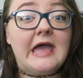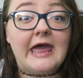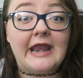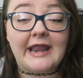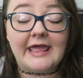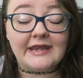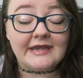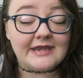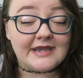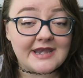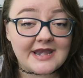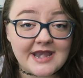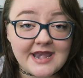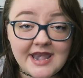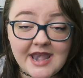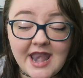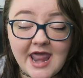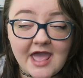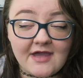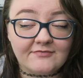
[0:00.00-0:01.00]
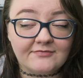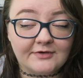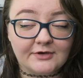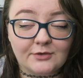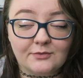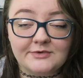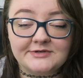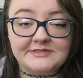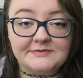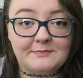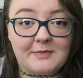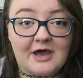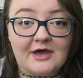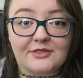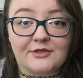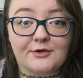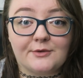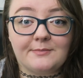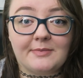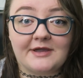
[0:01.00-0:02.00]
and I never was
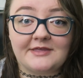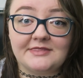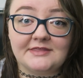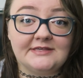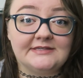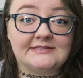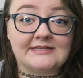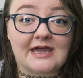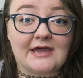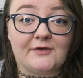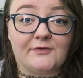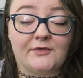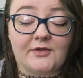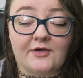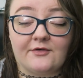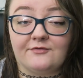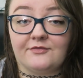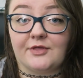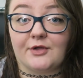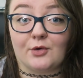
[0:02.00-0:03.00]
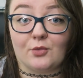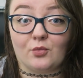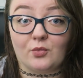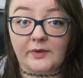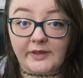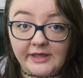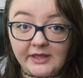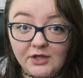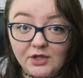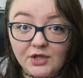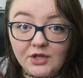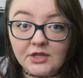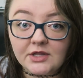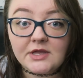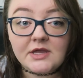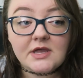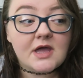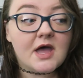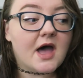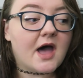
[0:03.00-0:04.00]
bothered by the sound of their wheel.
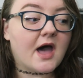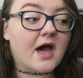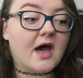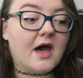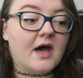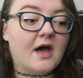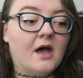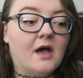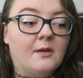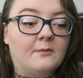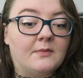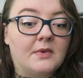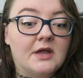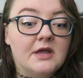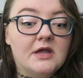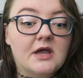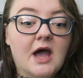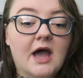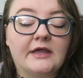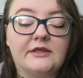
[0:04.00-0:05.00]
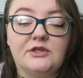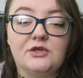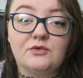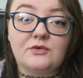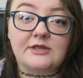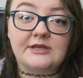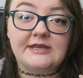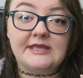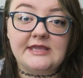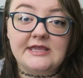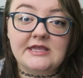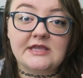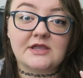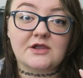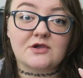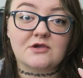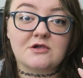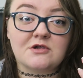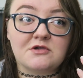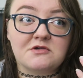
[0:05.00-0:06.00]
You can
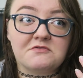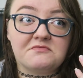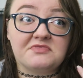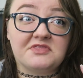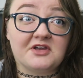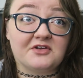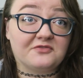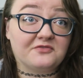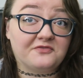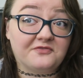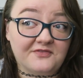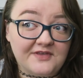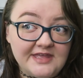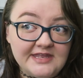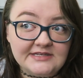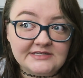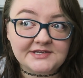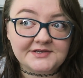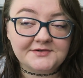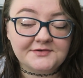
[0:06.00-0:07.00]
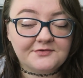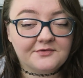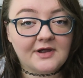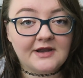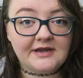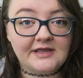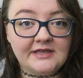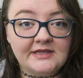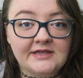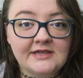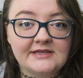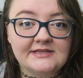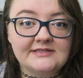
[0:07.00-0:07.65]
hear their feet running,